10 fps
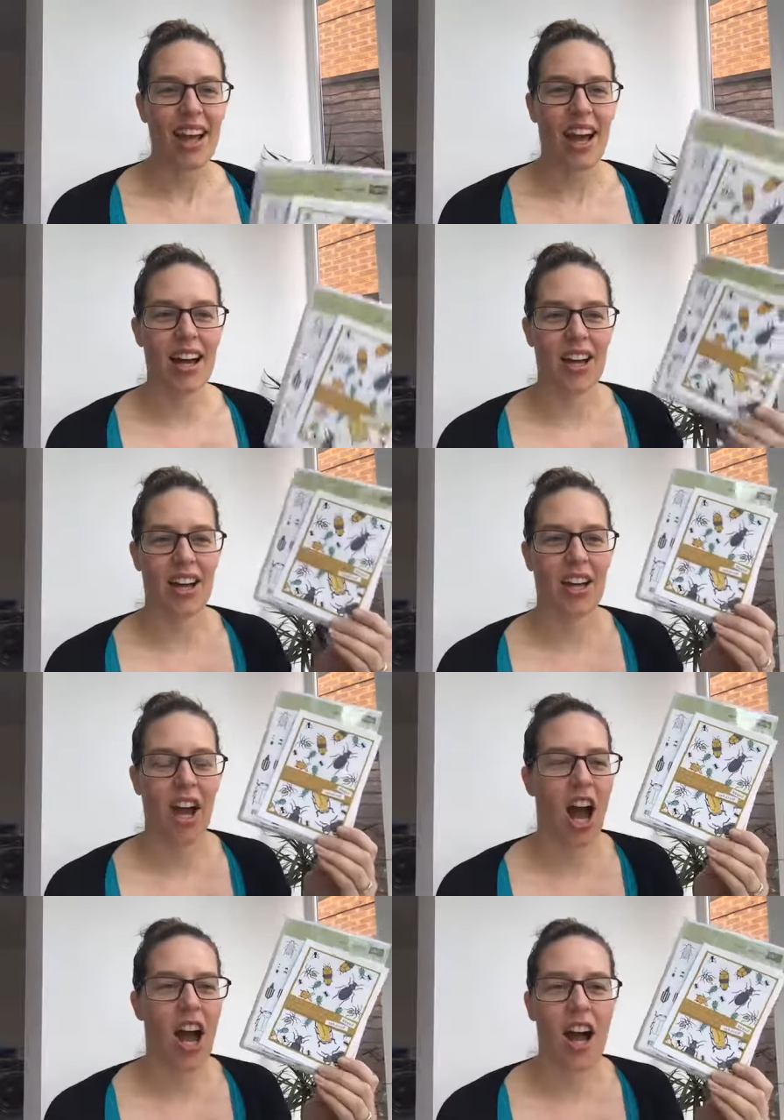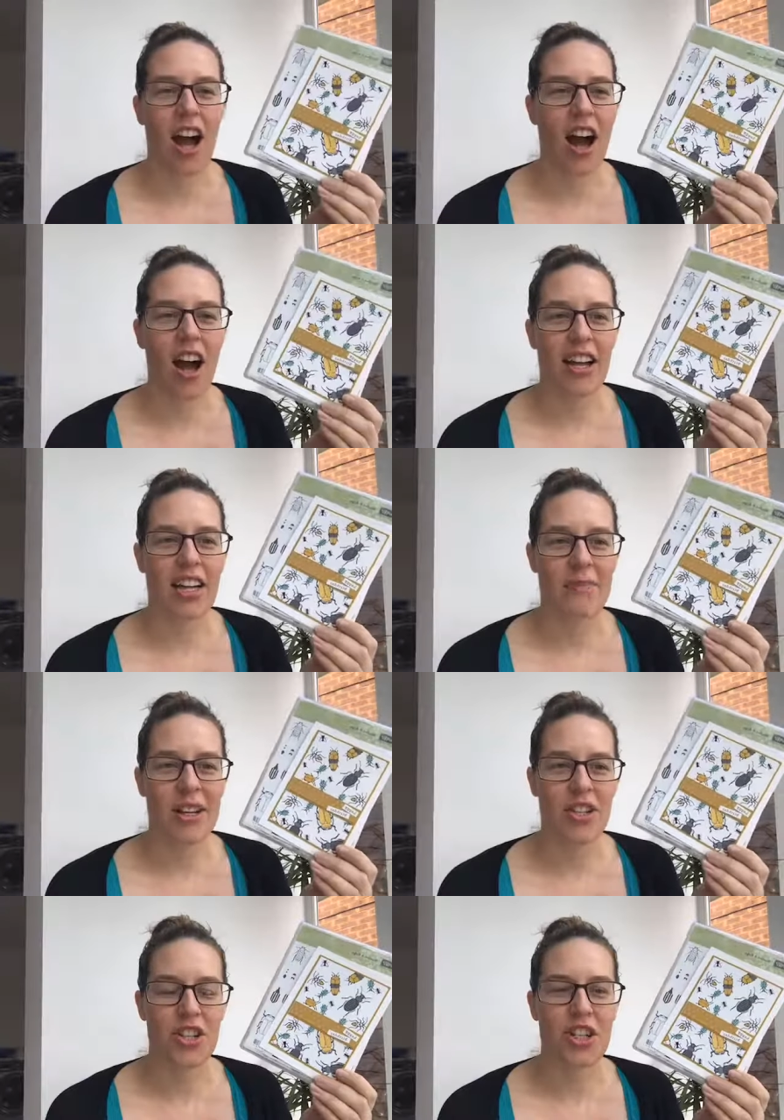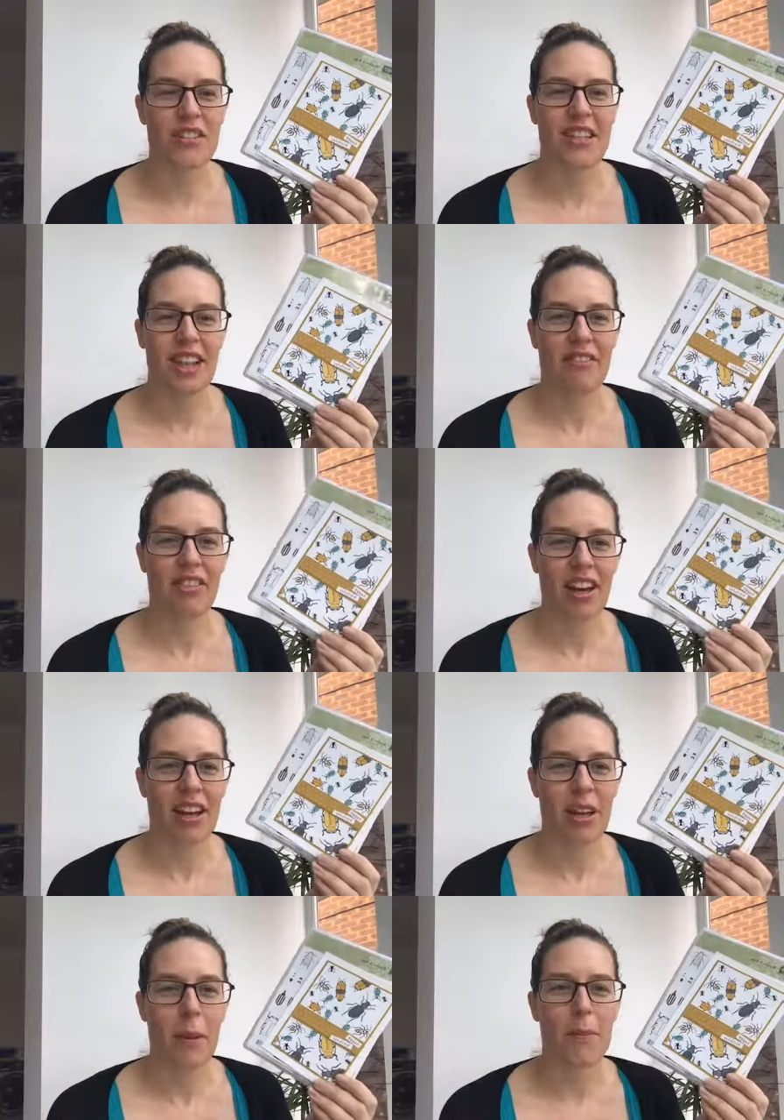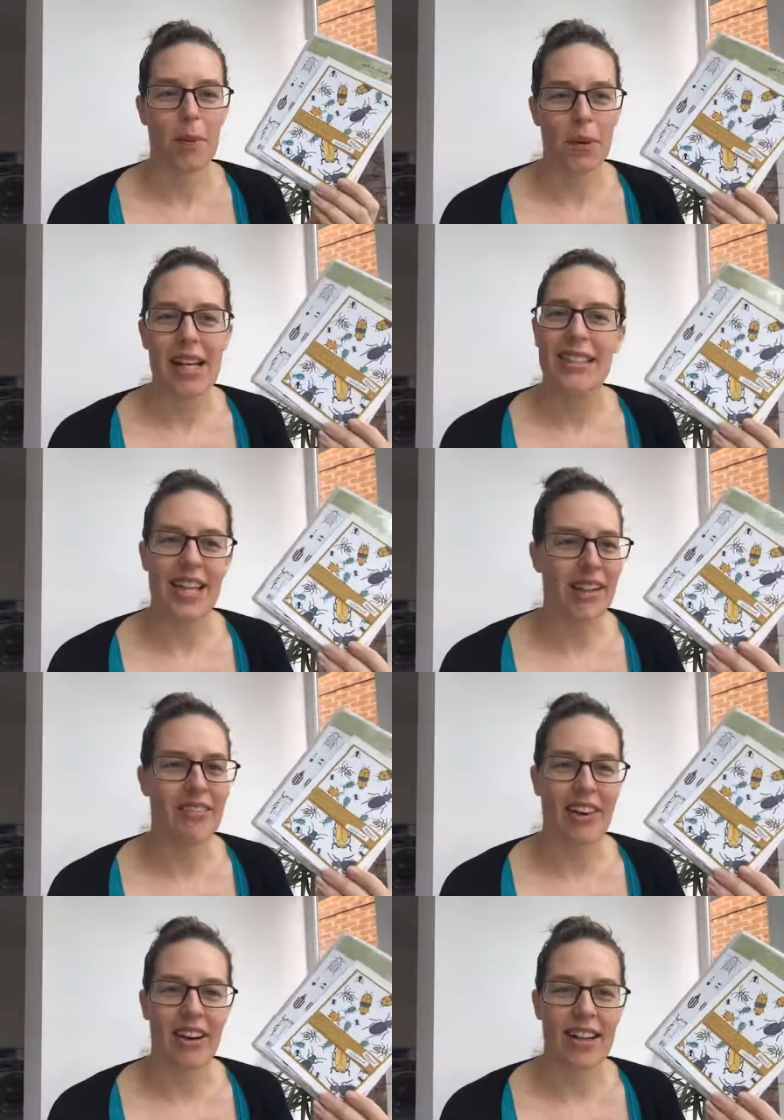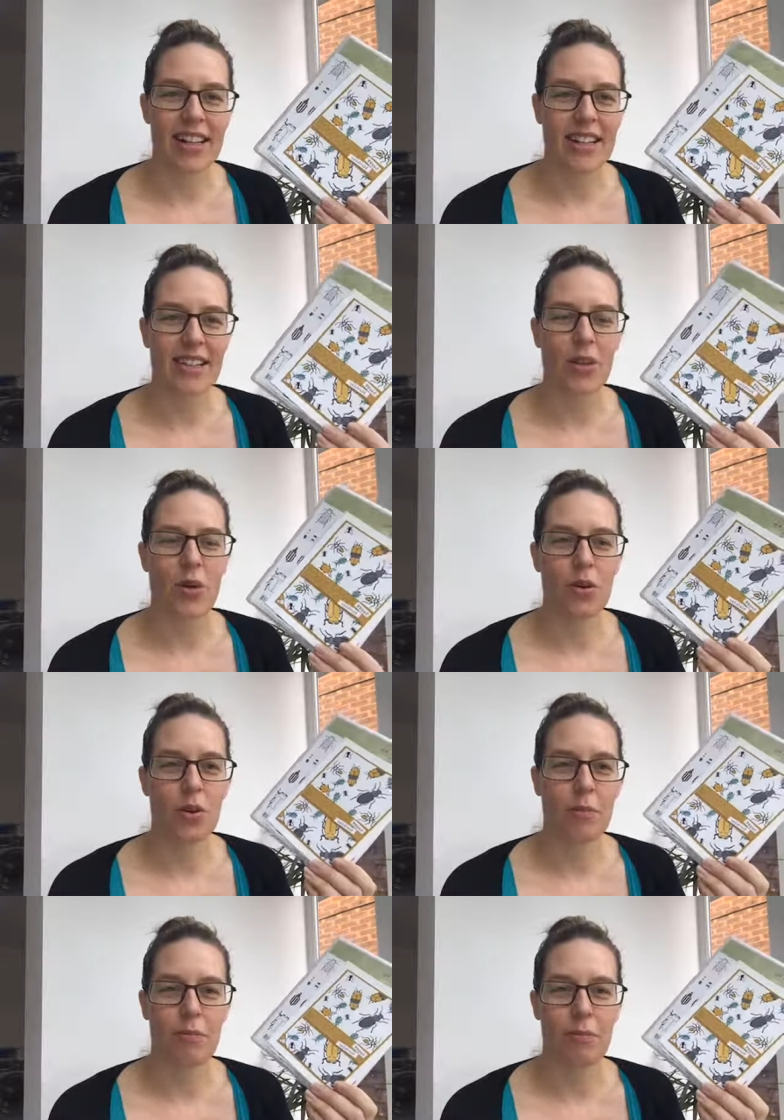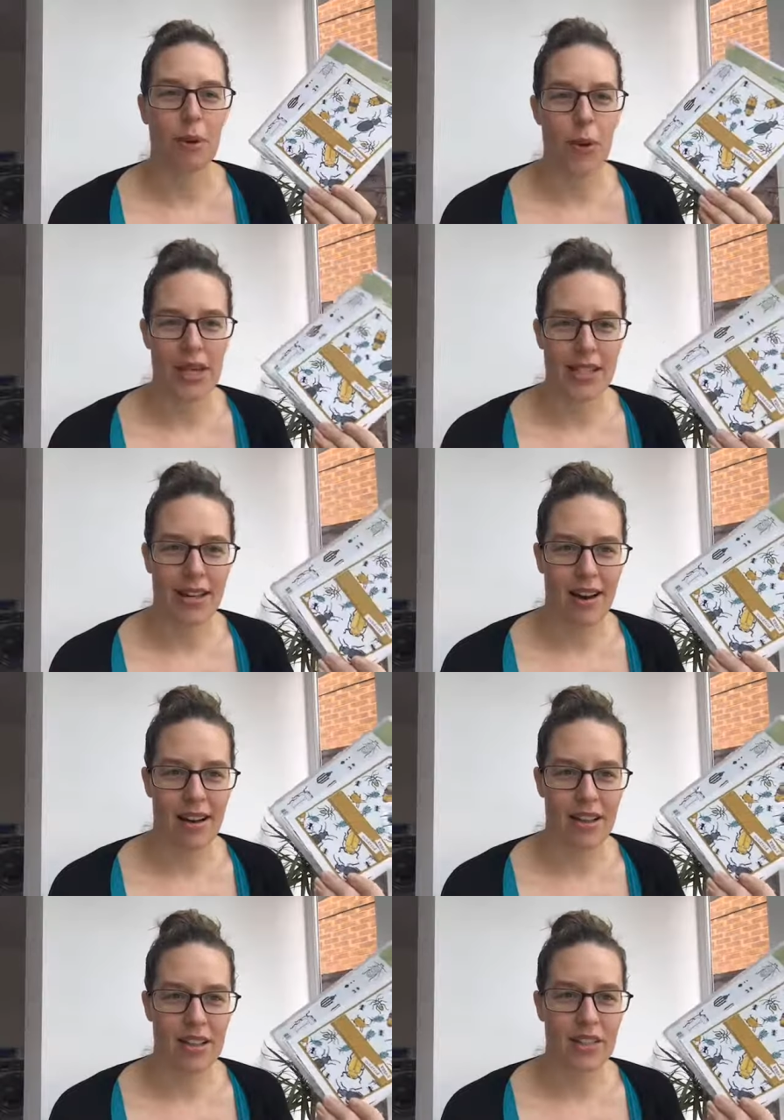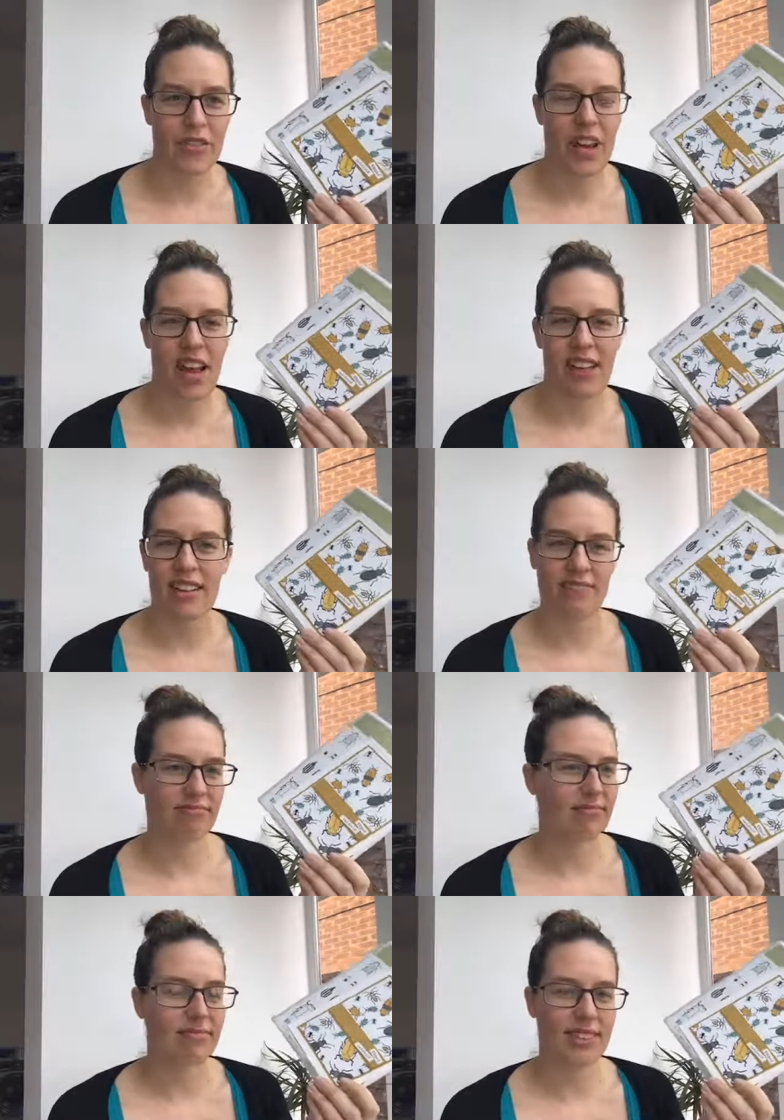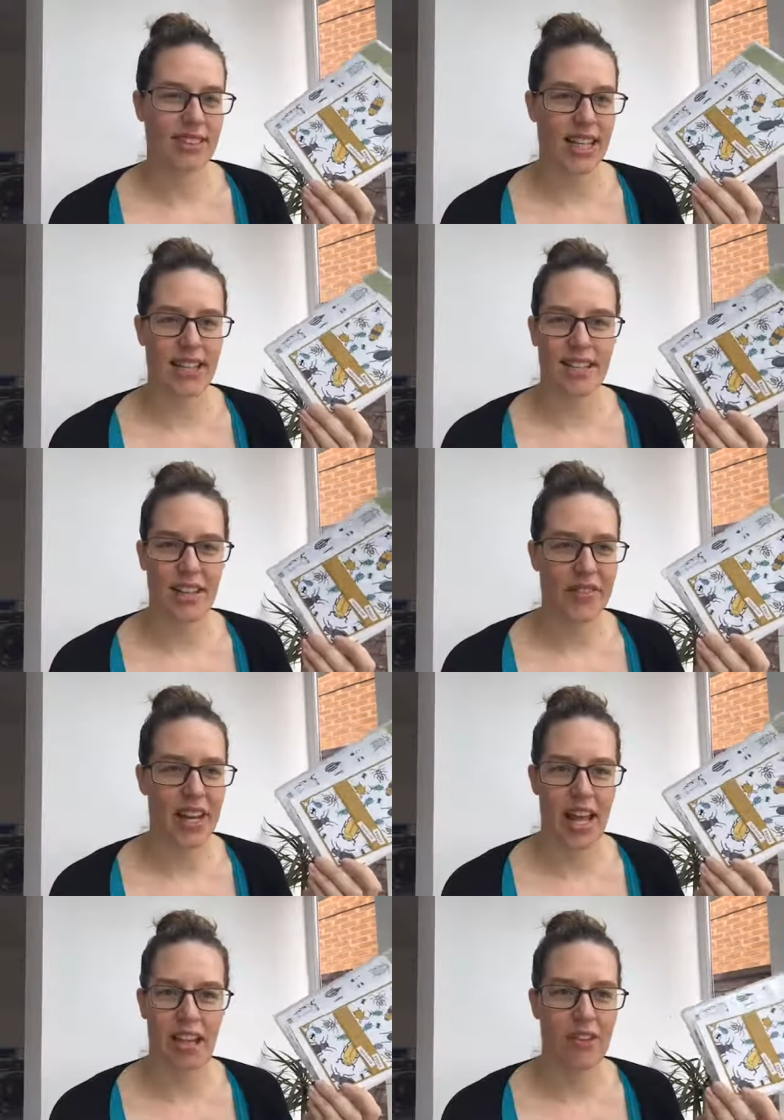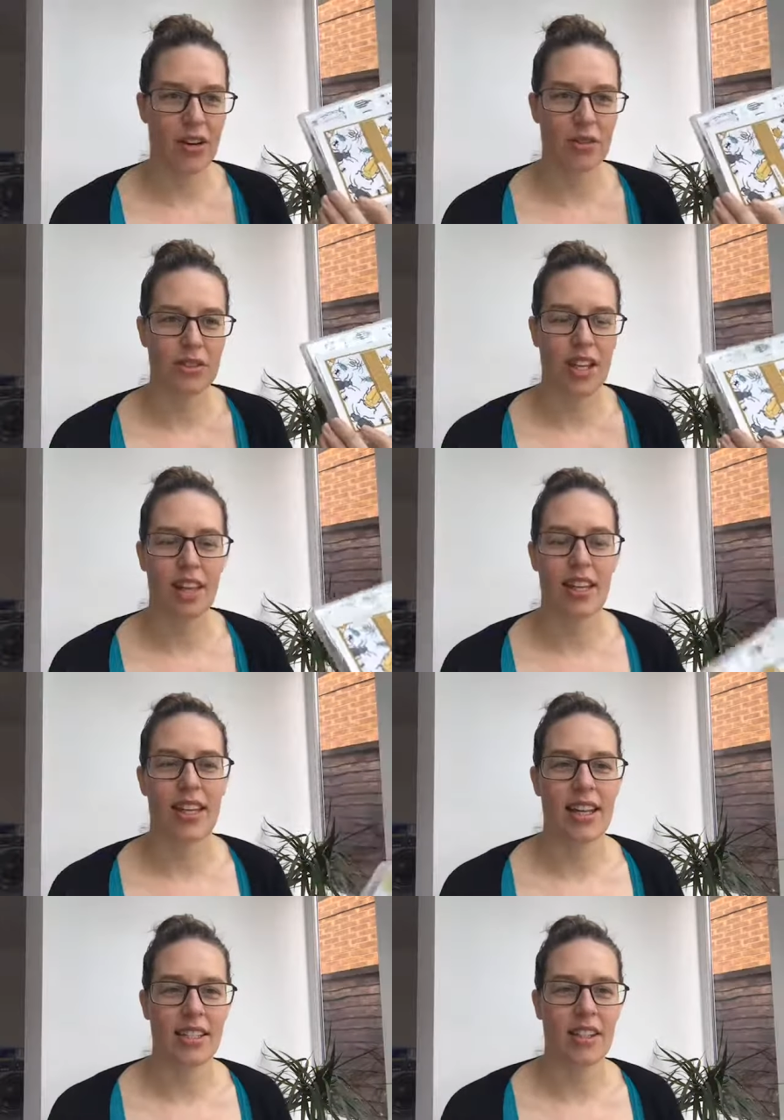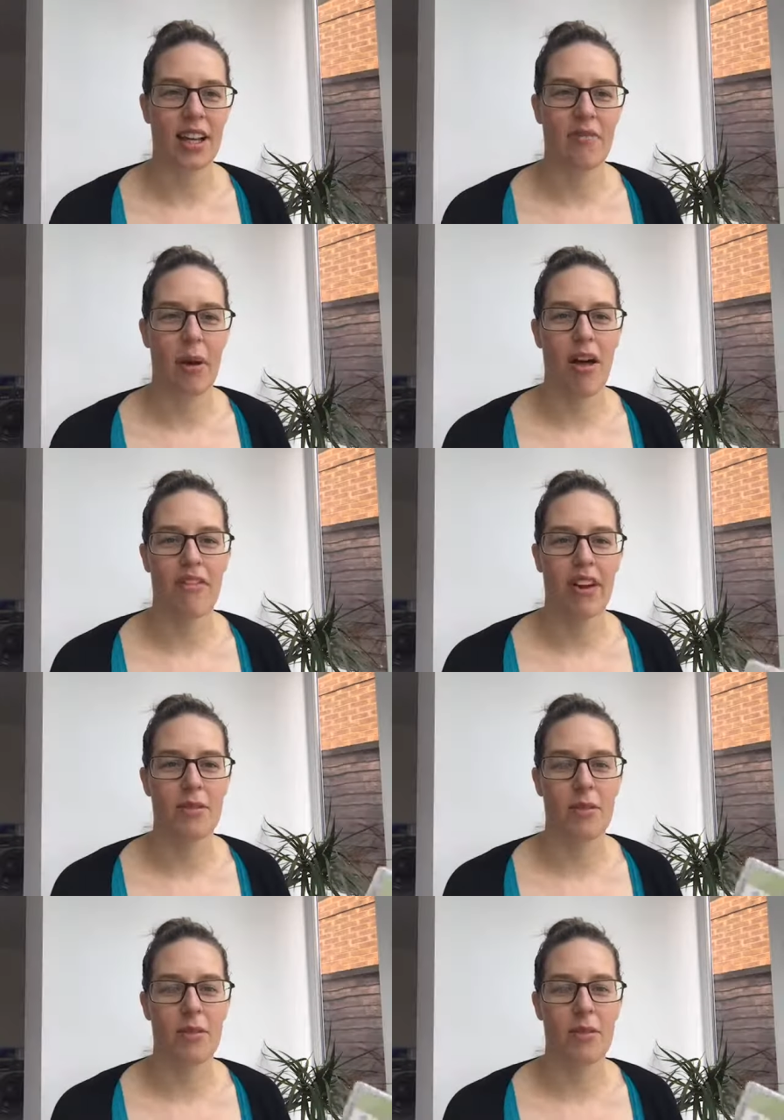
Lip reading: I can imagine using that for like boys' invites or boys' cards for like 6, 7, 8-year-olds. I think it's kind of perfect.